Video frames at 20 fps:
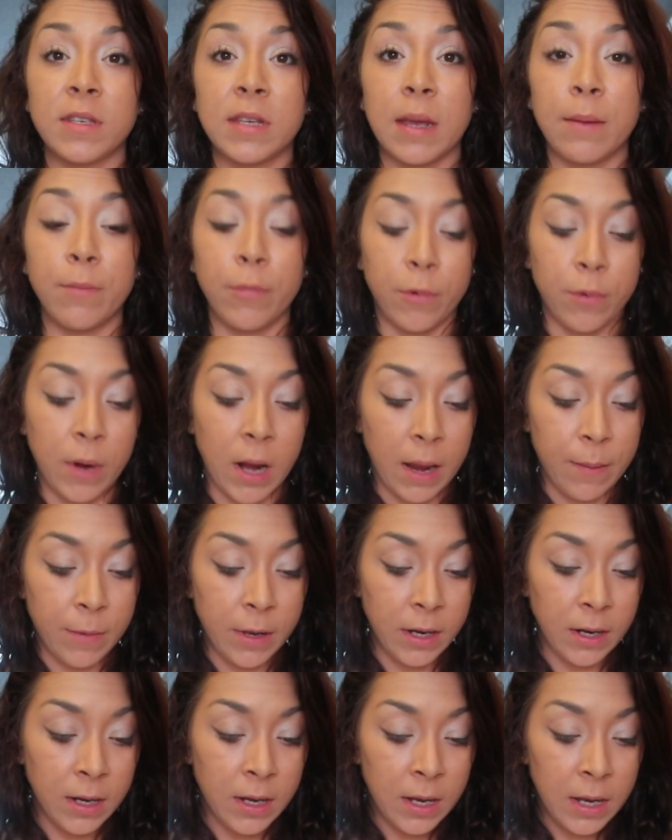same boat I'm
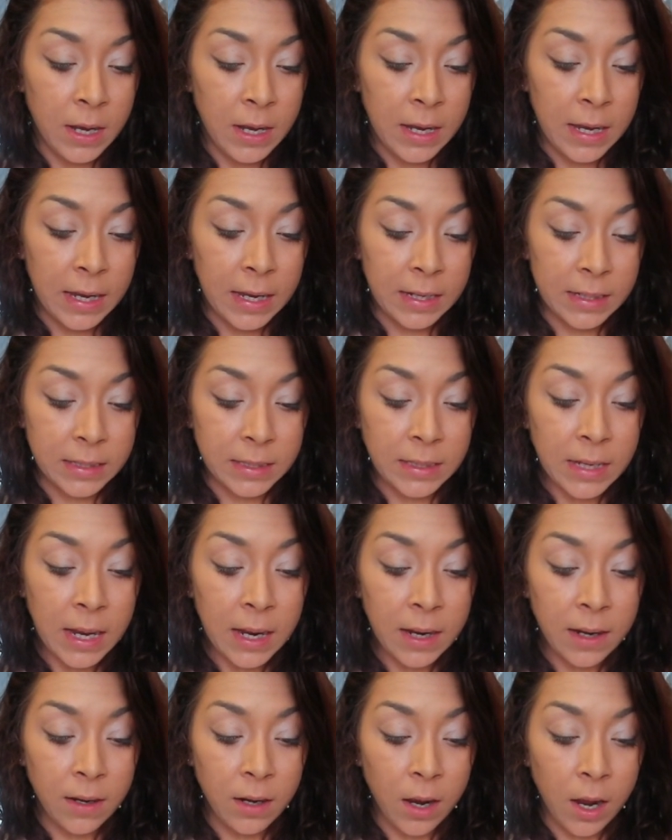in. It
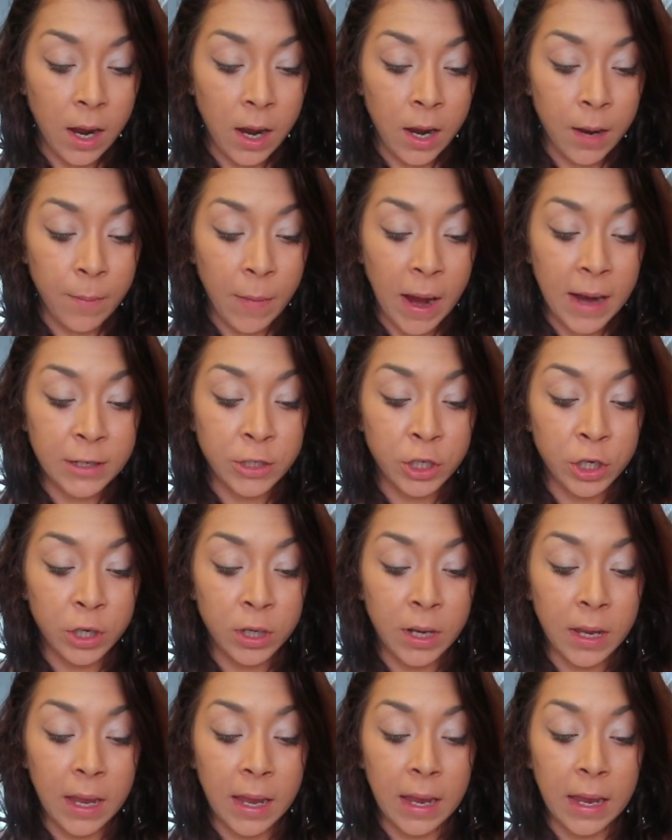said um, I
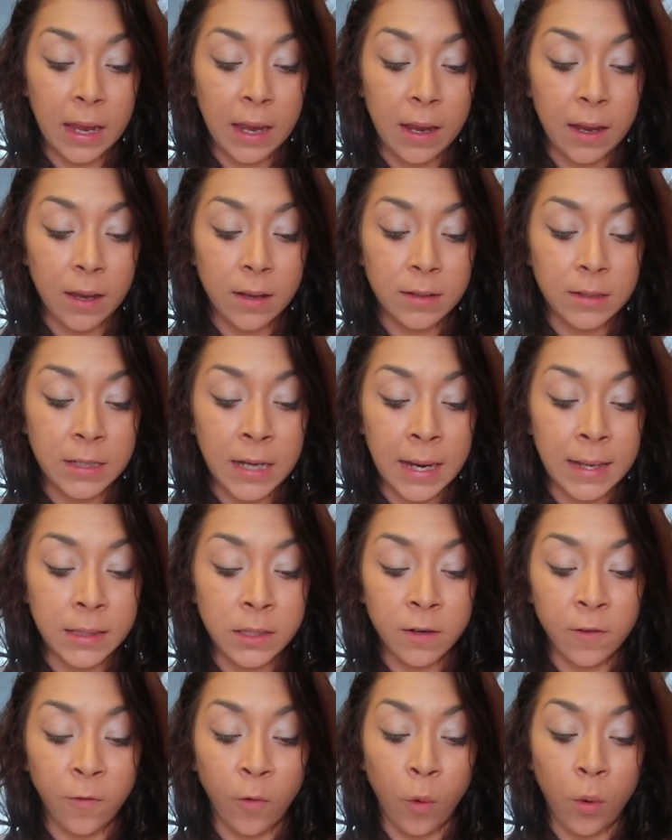took a
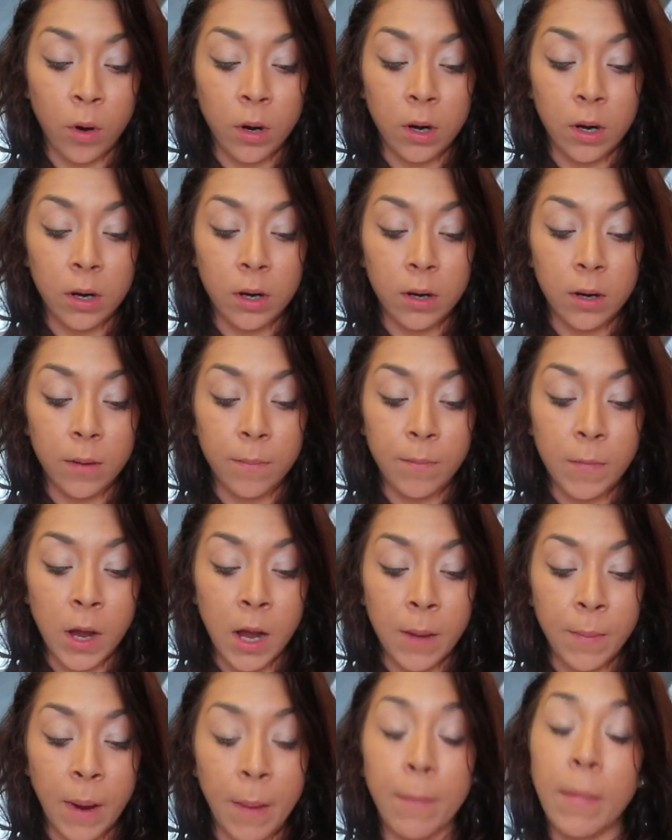test for
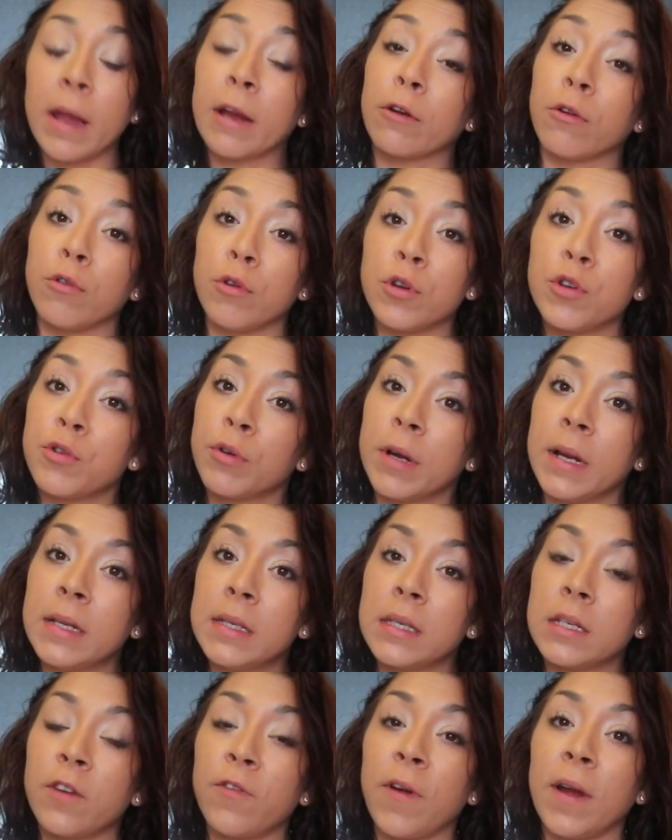uh, my
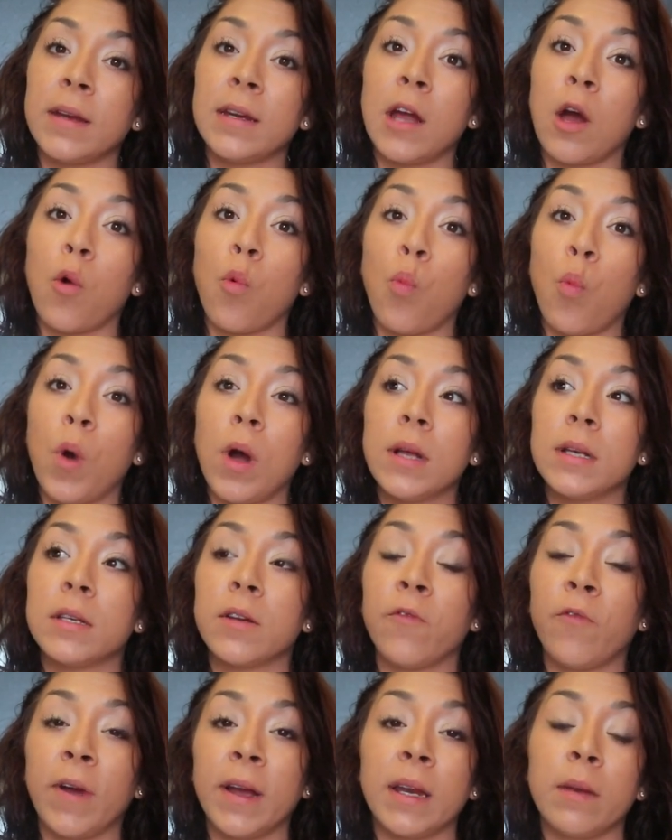micronutrients to find out
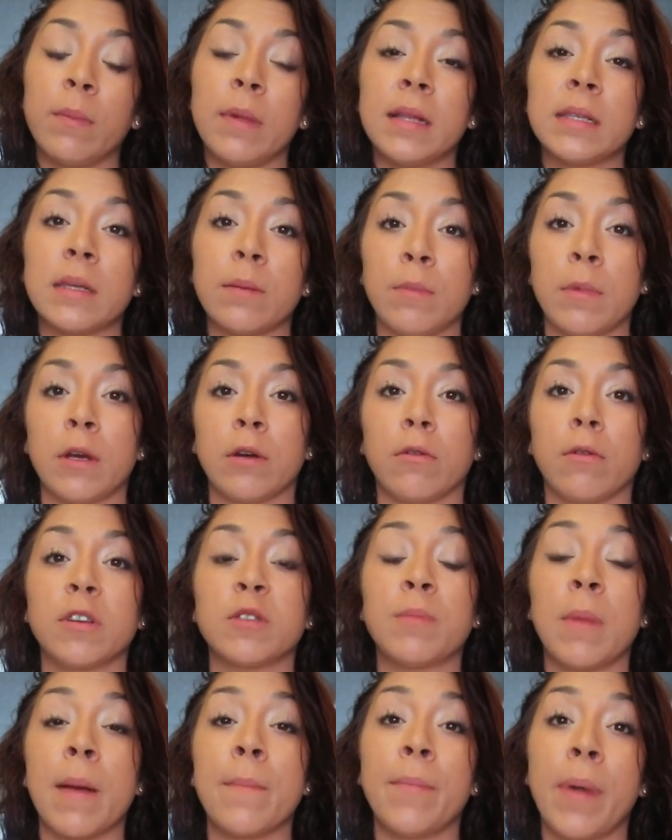what vitamins and
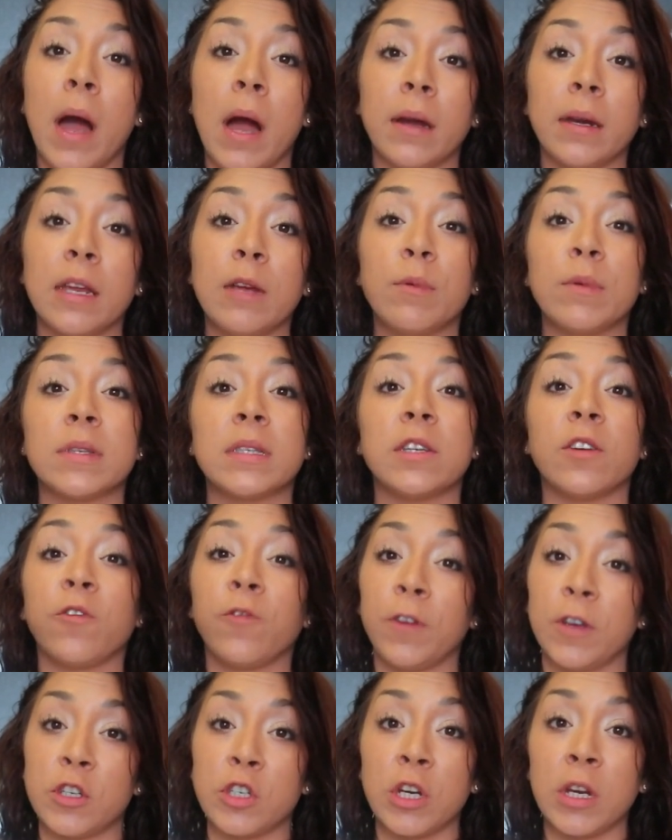minerals my body was
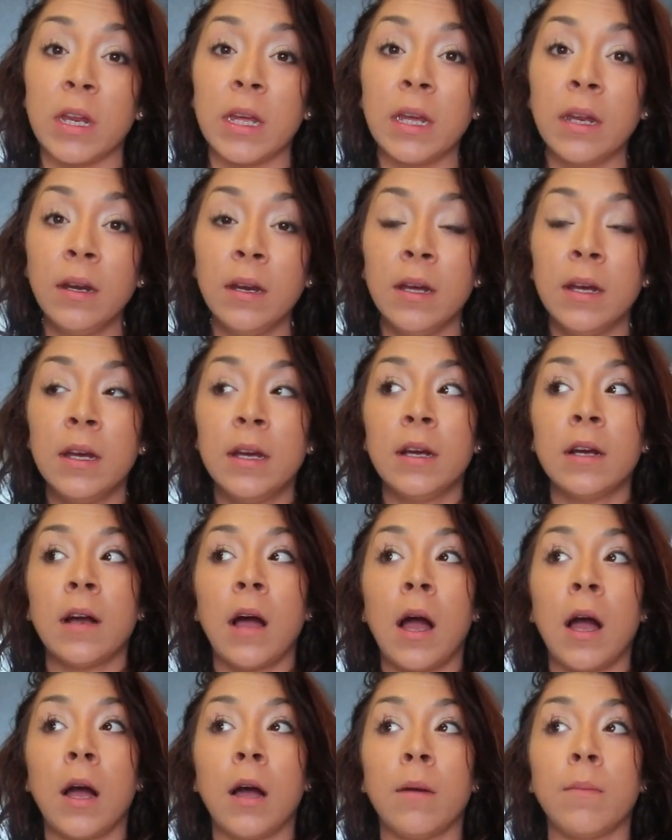deficient in,
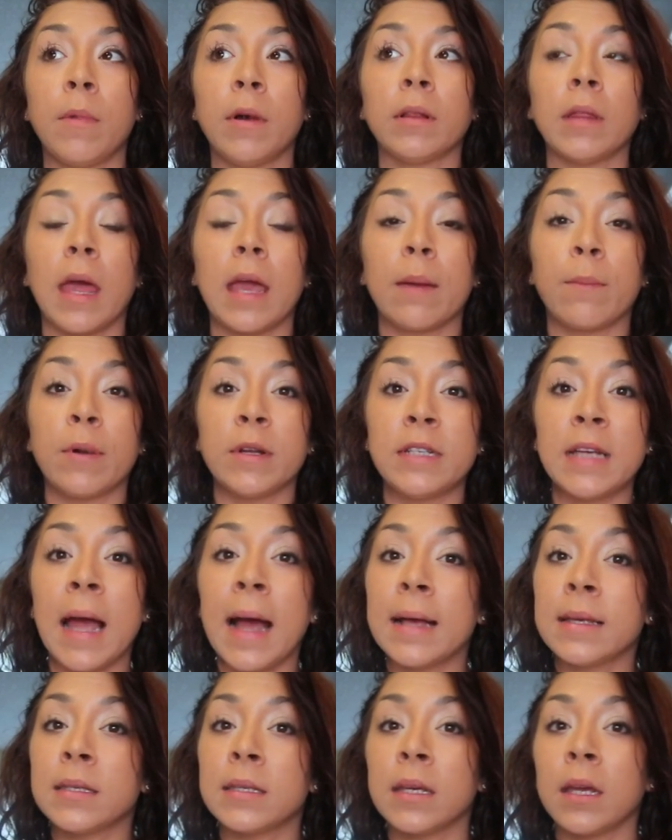um, like
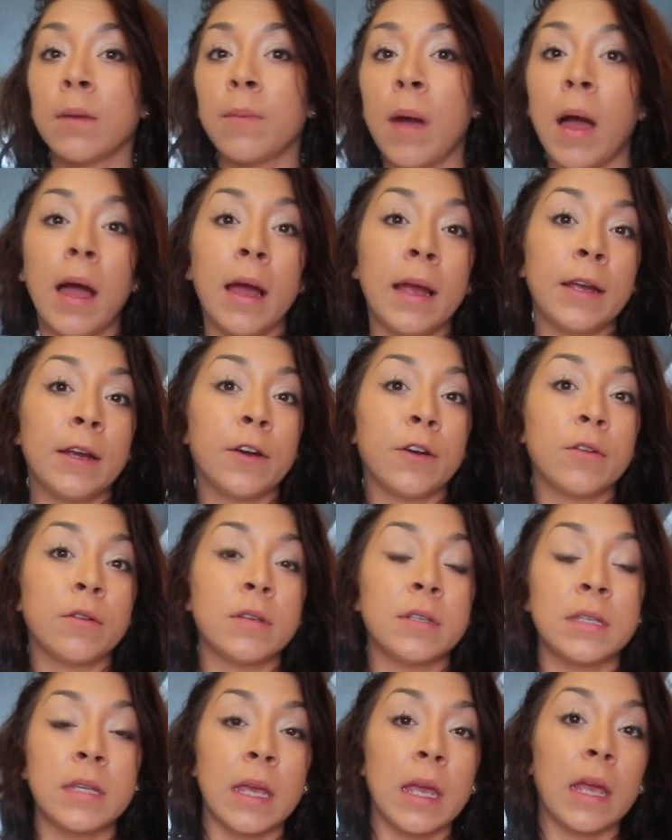potassium,
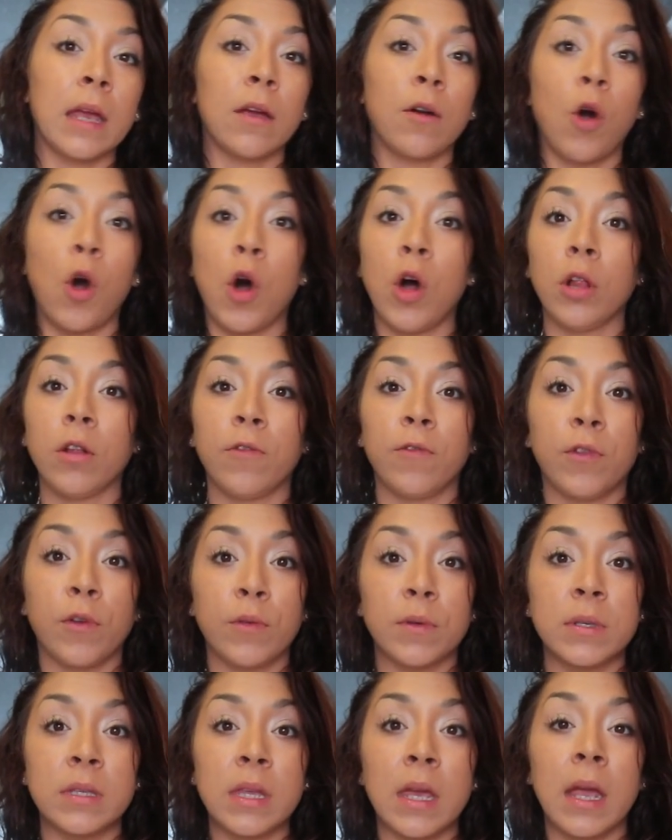iron, zinc, all of
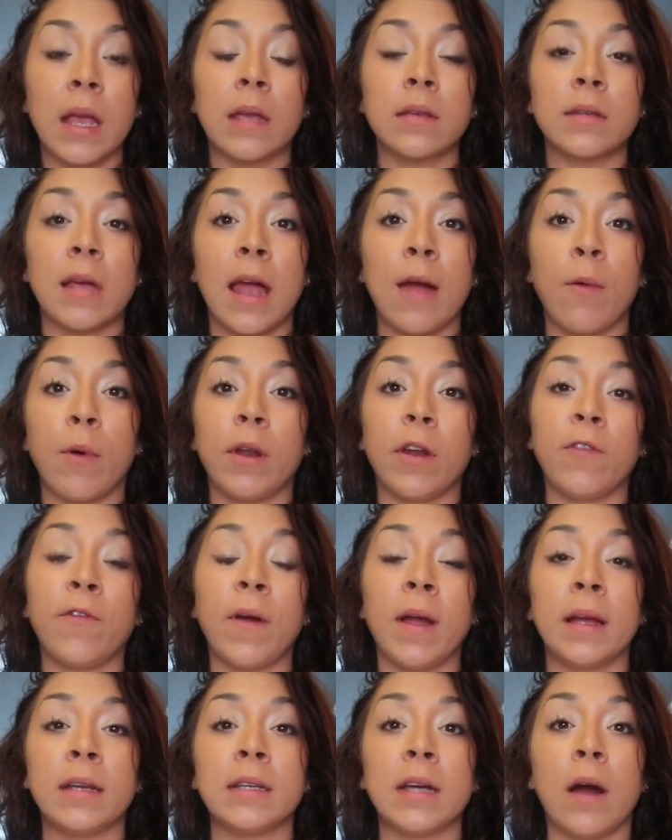those things. I wanna
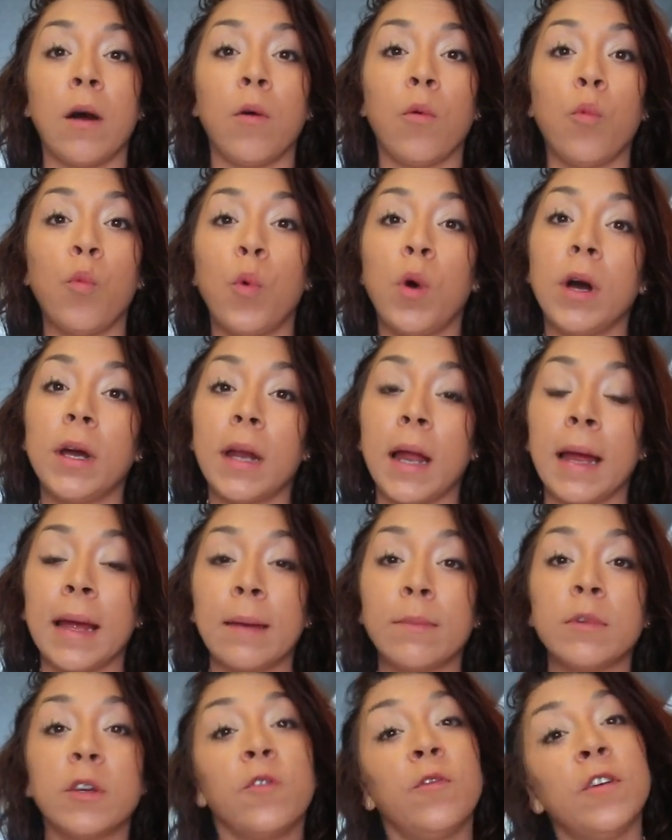find out what I
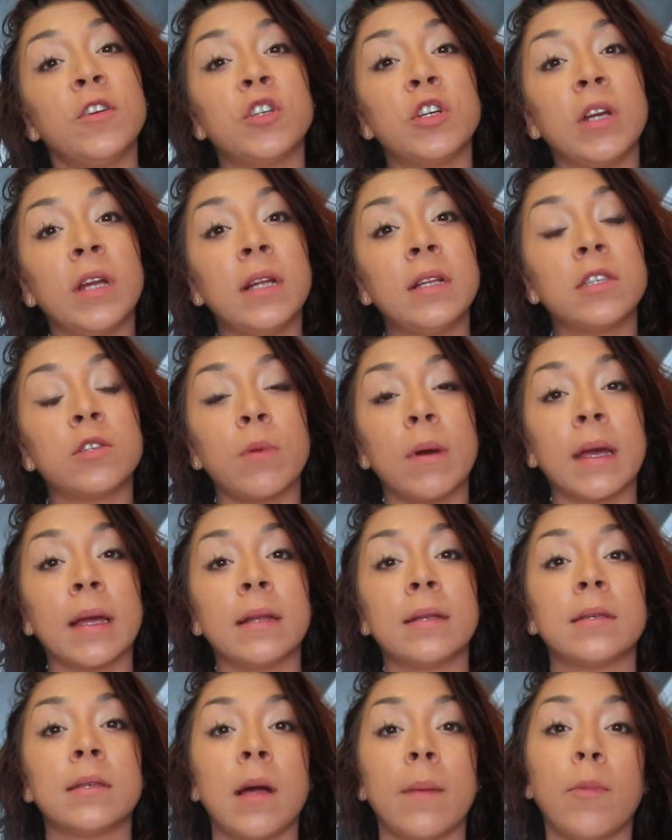am deficient in so I
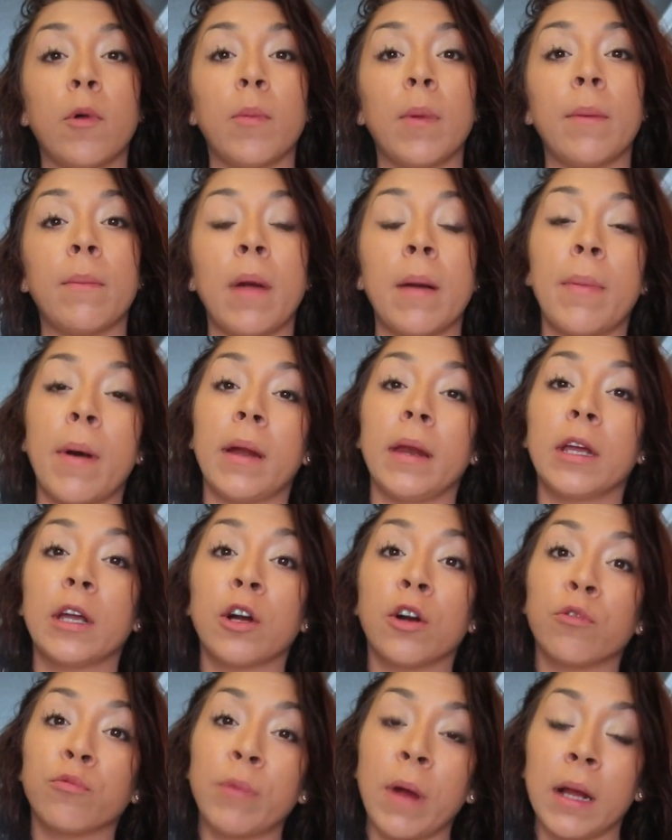can supplement my body
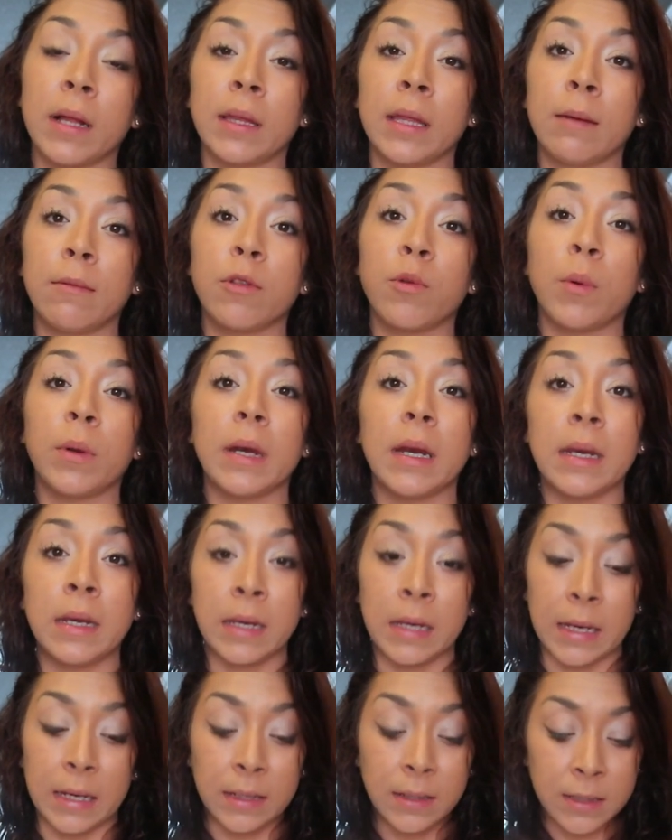correctly with what it
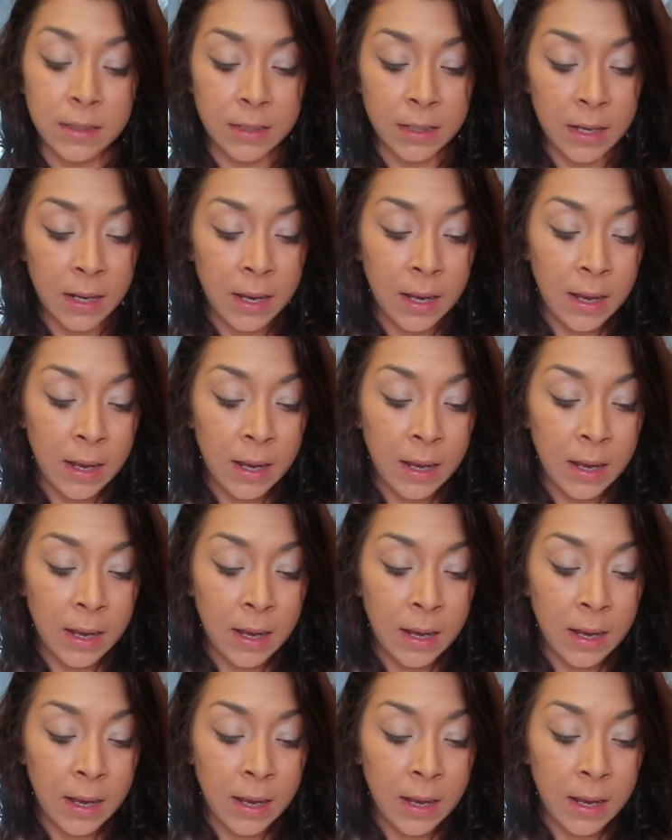needs